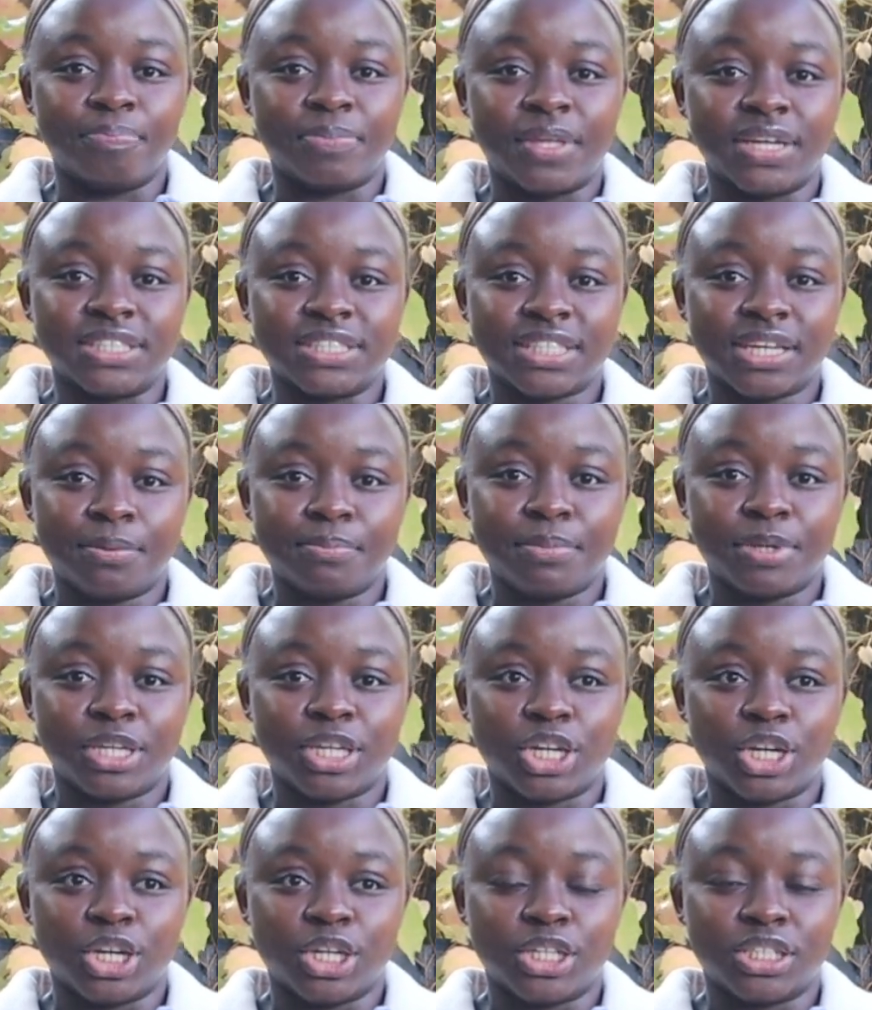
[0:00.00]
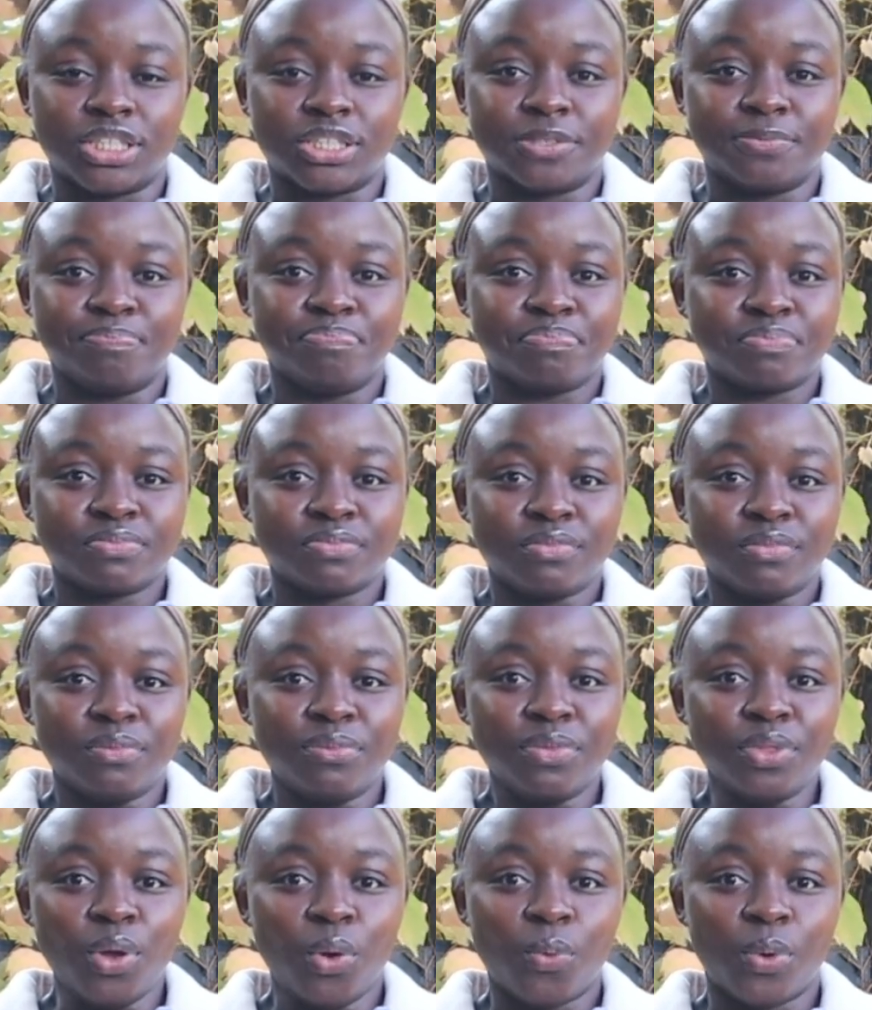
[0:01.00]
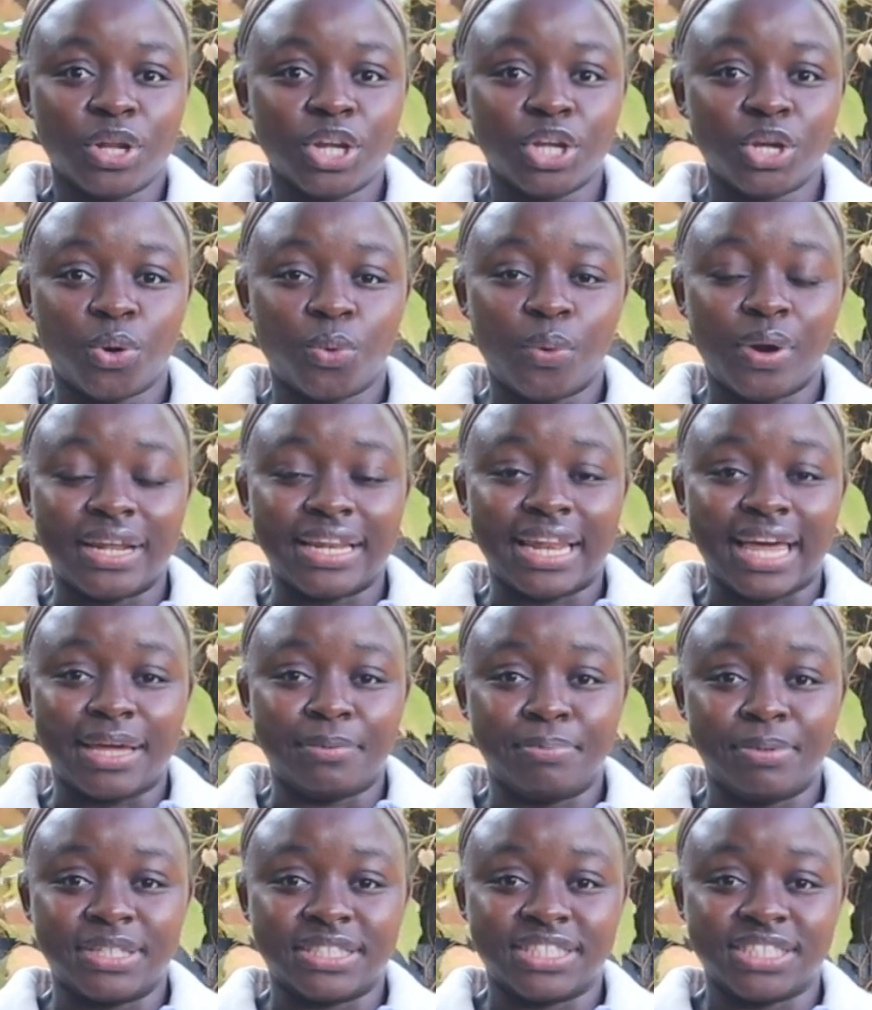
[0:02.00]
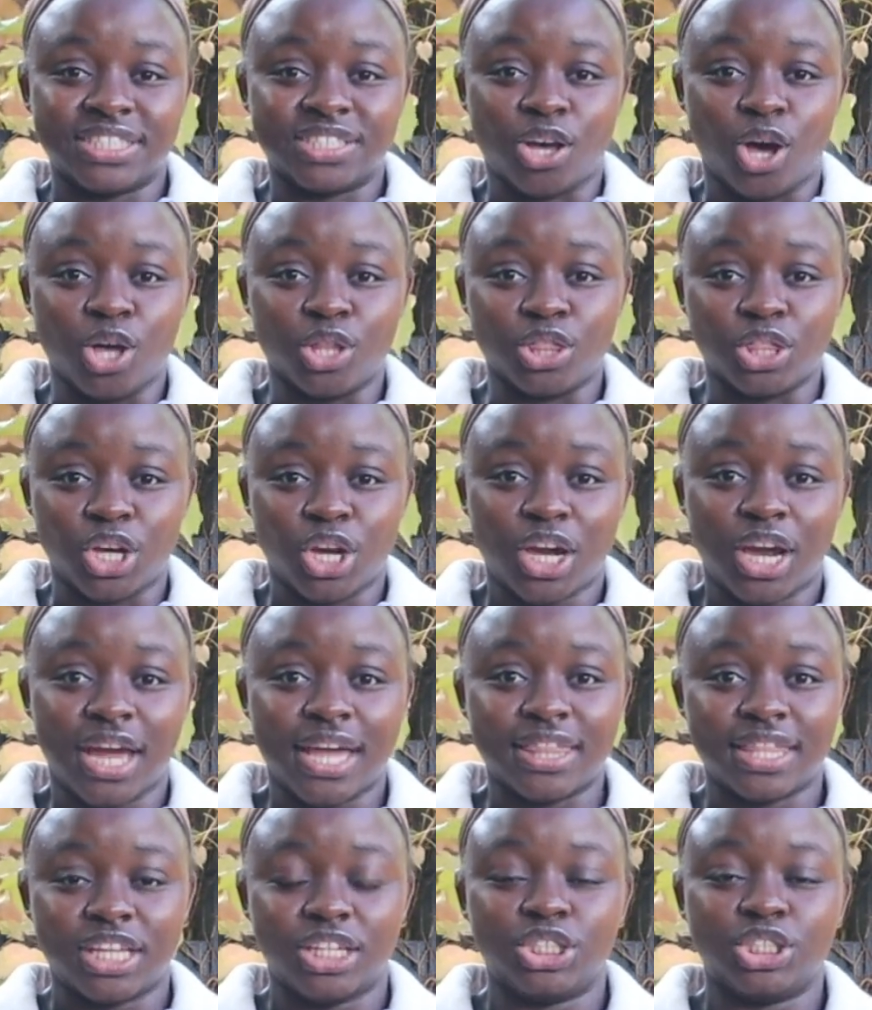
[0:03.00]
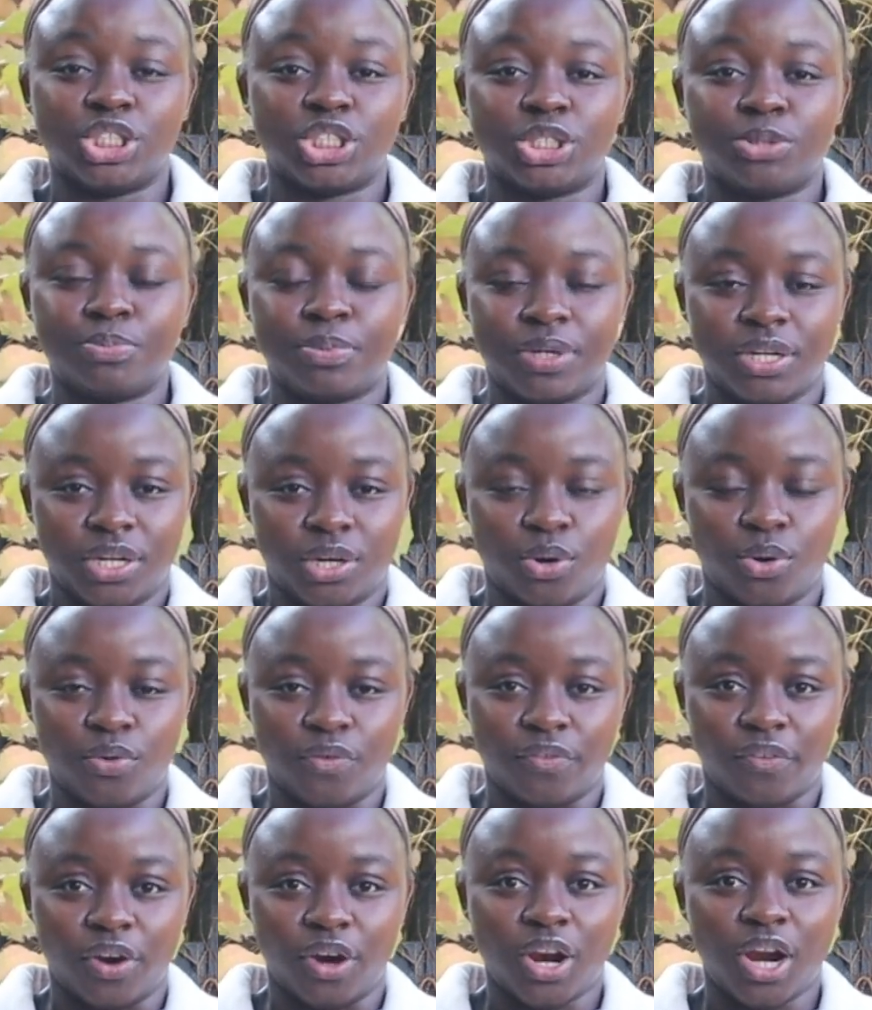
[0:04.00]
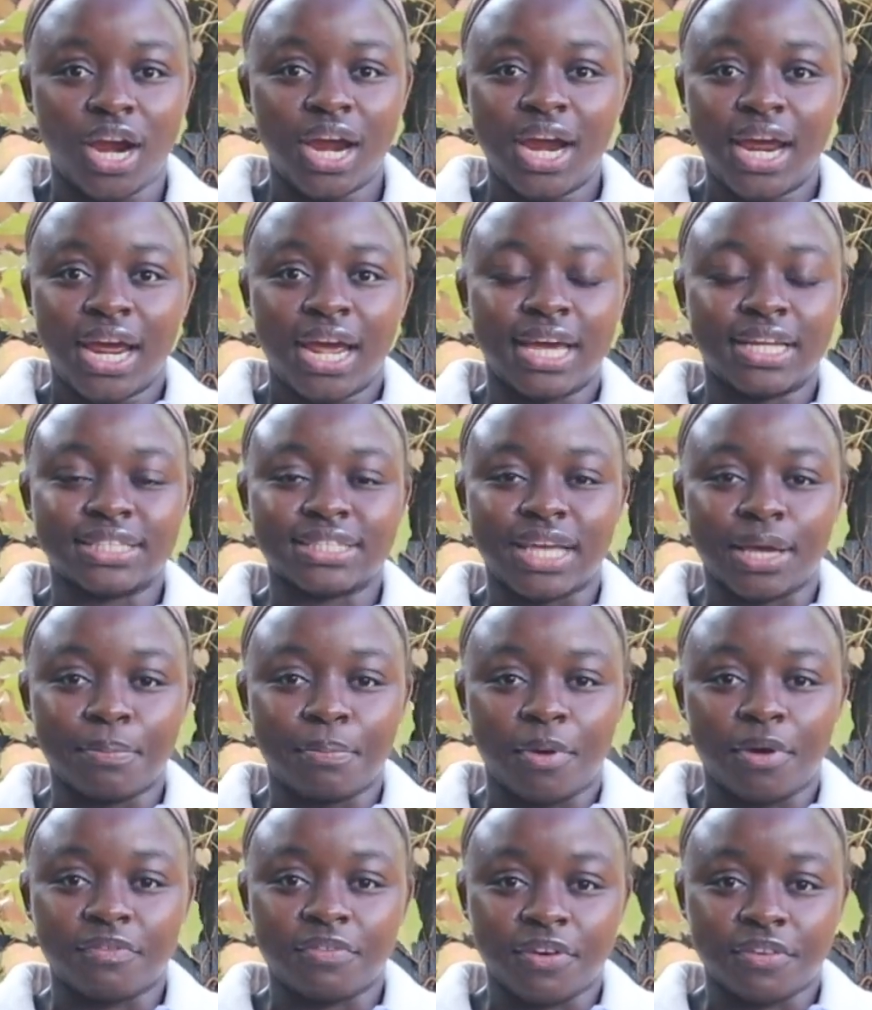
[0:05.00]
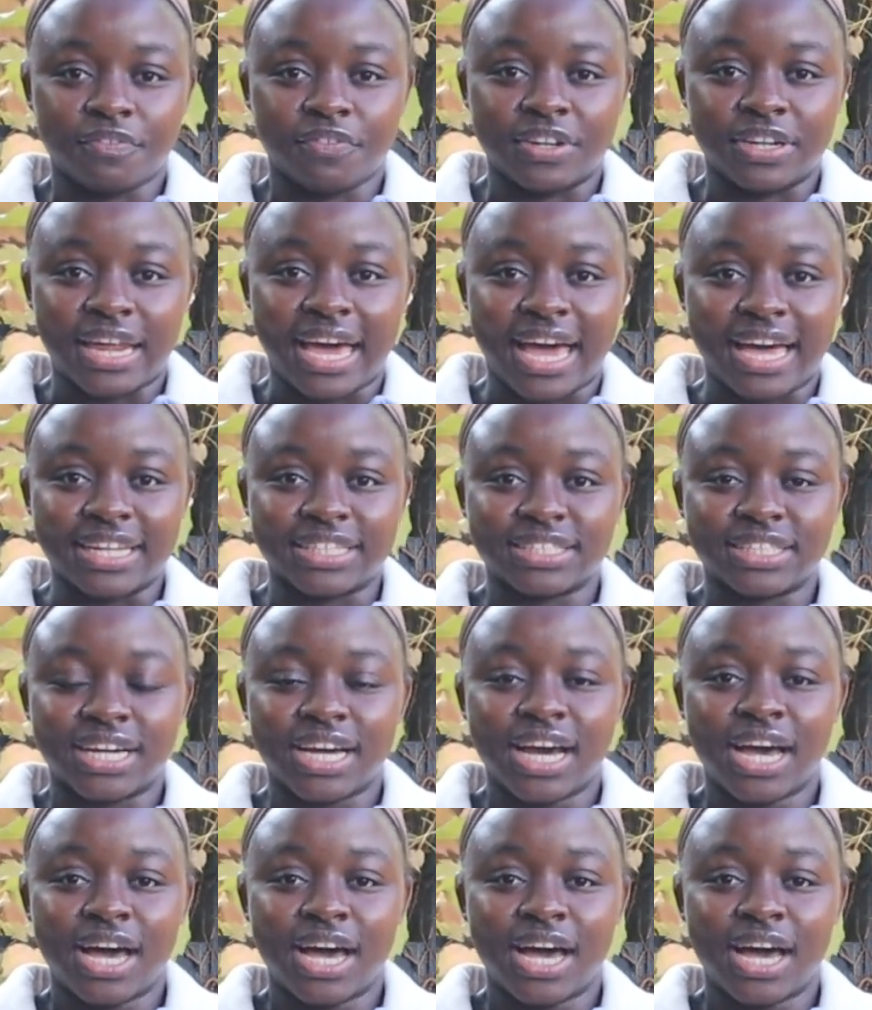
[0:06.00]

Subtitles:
This can be good whether you're wearing light pieces under and then you just put it over. It's like perfect for that.